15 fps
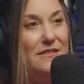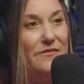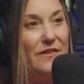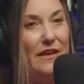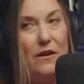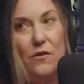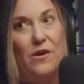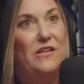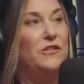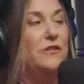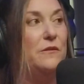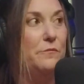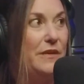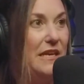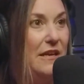of like, oh, I
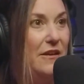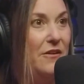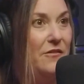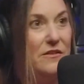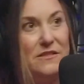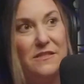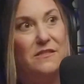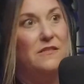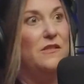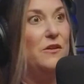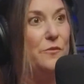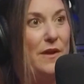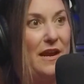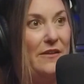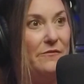shouldn't be here. This isn't the
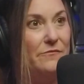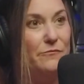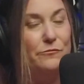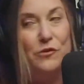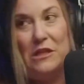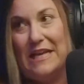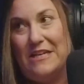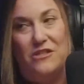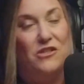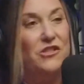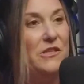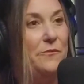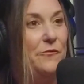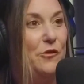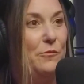right
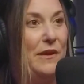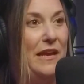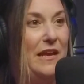relationship for me.